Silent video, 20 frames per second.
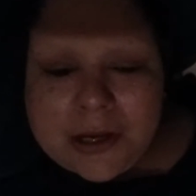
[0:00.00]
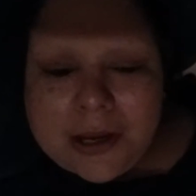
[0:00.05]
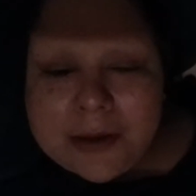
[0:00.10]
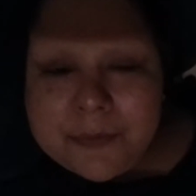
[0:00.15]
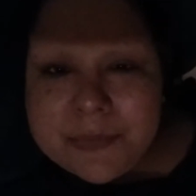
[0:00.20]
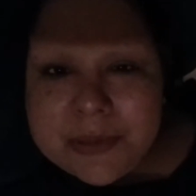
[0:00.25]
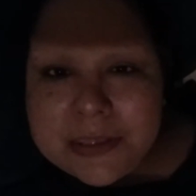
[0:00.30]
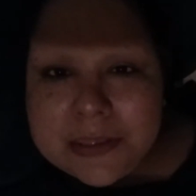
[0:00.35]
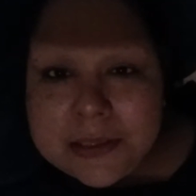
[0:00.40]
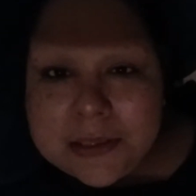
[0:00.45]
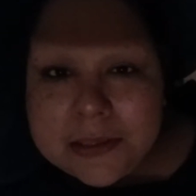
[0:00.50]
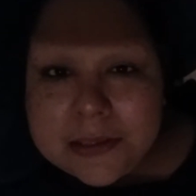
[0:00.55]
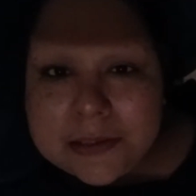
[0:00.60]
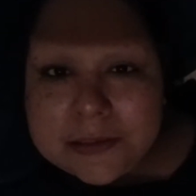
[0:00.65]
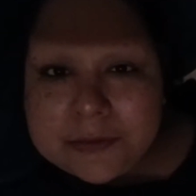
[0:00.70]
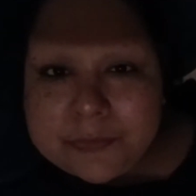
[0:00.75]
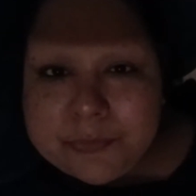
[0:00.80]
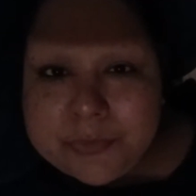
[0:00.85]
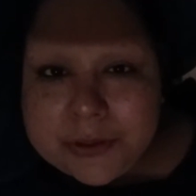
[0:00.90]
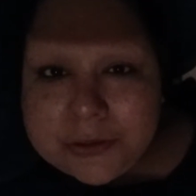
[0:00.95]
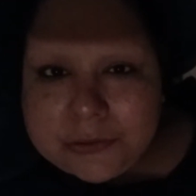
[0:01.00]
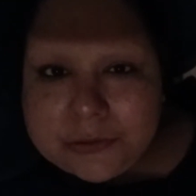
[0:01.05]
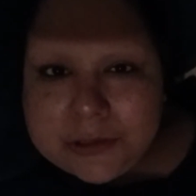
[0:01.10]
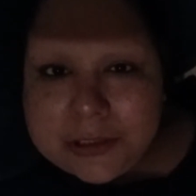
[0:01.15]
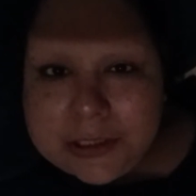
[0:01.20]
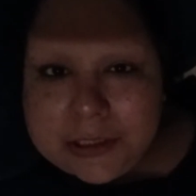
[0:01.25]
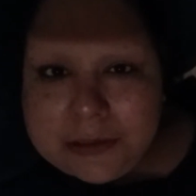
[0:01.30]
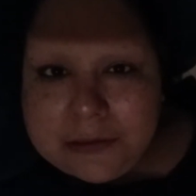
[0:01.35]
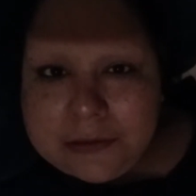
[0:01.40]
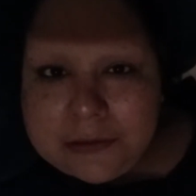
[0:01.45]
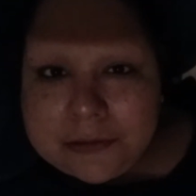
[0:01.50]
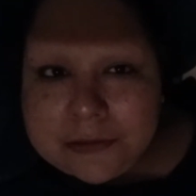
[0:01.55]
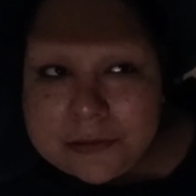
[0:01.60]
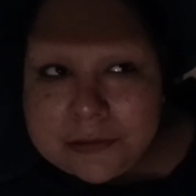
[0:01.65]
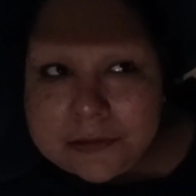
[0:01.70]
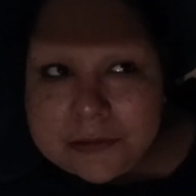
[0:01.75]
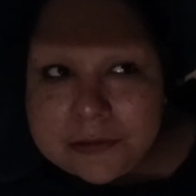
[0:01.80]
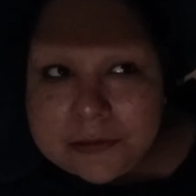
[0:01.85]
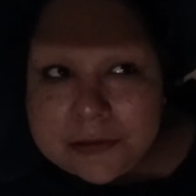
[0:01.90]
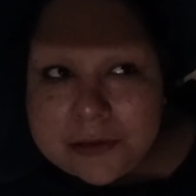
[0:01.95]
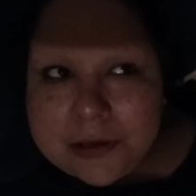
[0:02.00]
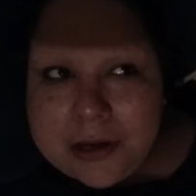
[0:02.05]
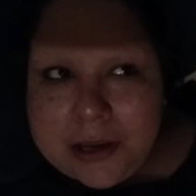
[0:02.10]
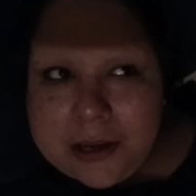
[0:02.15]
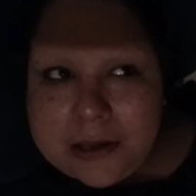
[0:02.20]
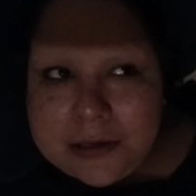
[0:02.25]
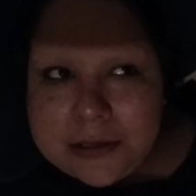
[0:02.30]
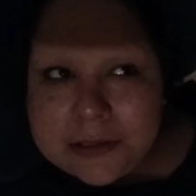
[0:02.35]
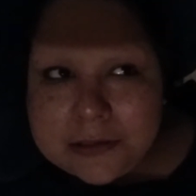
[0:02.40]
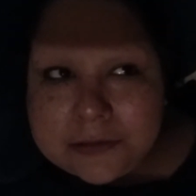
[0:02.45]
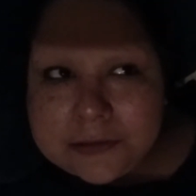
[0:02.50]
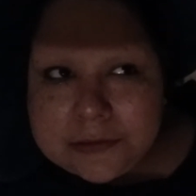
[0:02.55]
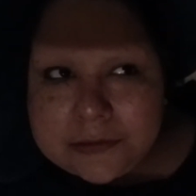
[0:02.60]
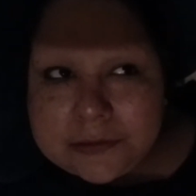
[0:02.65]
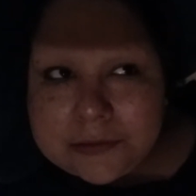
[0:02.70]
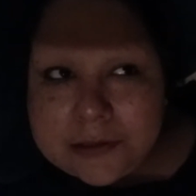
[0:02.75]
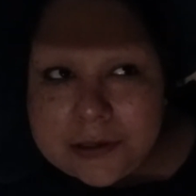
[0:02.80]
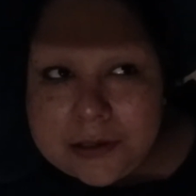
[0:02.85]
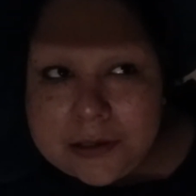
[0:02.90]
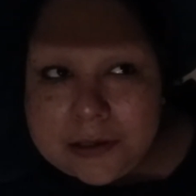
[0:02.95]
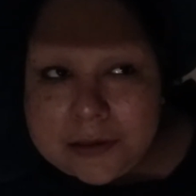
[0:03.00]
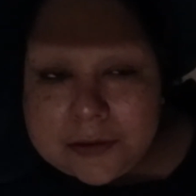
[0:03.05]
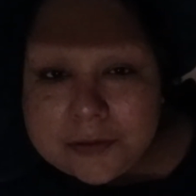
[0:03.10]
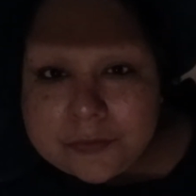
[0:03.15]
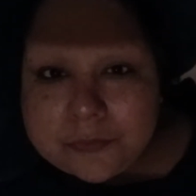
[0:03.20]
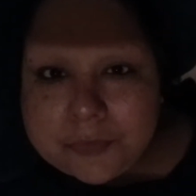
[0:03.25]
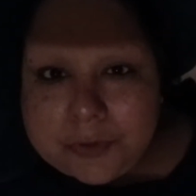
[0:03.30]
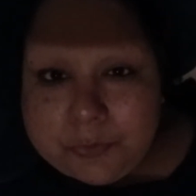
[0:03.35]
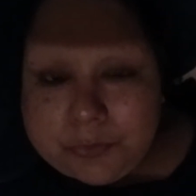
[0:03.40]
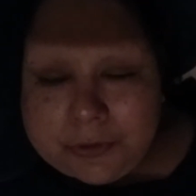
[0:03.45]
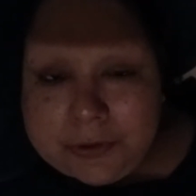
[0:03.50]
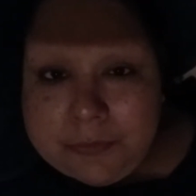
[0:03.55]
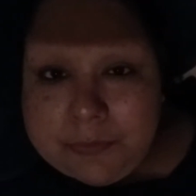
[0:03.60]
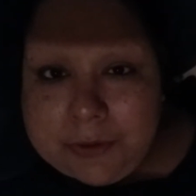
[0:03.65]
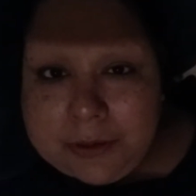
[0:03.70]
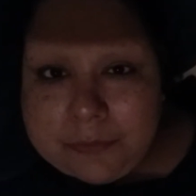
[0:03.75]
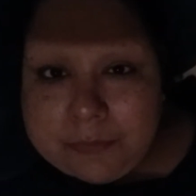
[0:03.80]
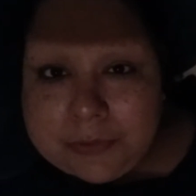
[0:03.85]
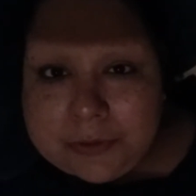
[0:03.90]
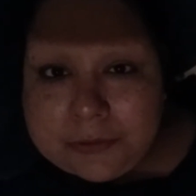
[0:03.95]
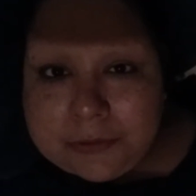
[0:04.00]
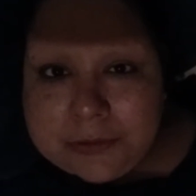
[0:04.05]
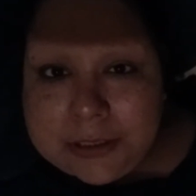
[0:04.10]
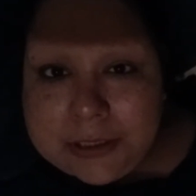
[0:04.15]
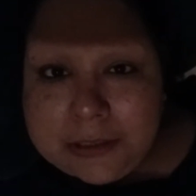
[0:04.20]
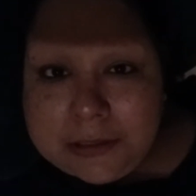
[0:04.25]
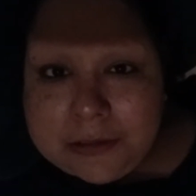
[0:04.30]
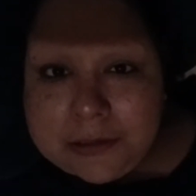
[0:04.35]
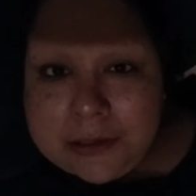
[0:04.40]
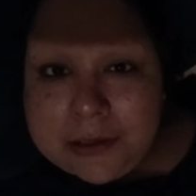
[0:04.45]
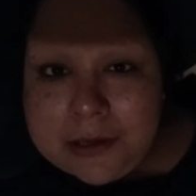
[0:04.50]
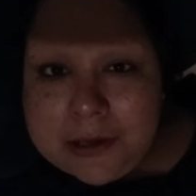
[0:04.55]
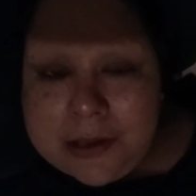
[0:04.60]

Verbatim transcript: I'm in this building, and it's um, a pretty big building.